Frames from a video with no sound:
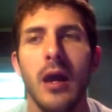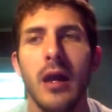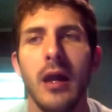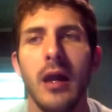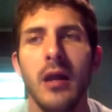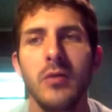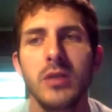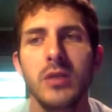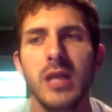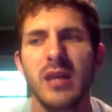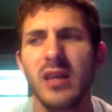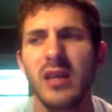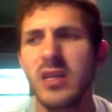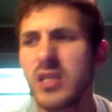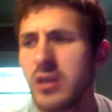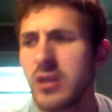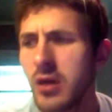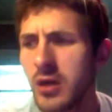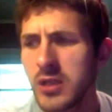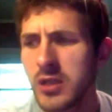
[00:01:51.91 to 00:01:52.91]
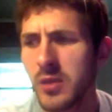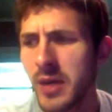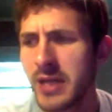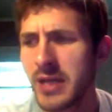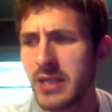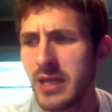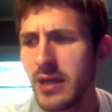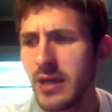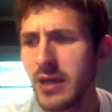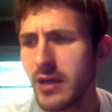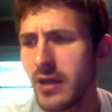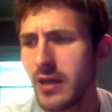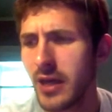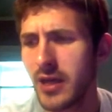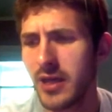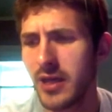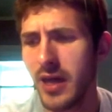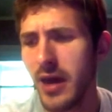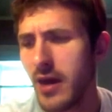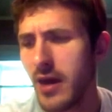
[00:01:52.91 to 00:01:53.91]
And I was like, that's an awesome idea.
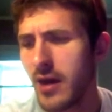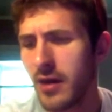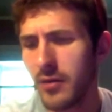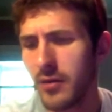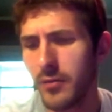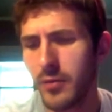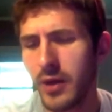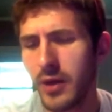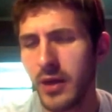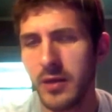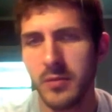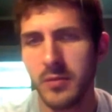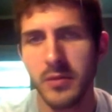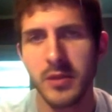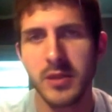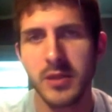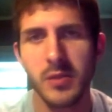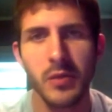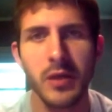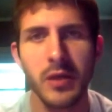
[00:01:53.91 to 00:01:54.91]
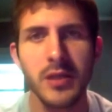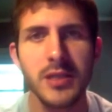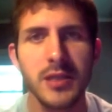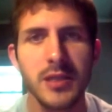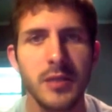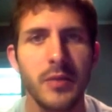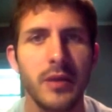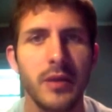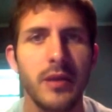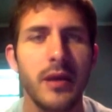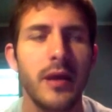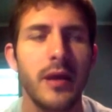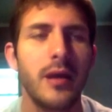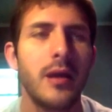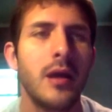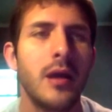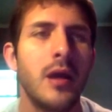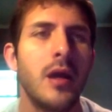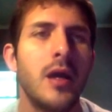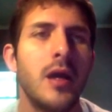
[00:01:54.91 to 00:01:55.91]
Like, yeah, why didn't someone else think about that?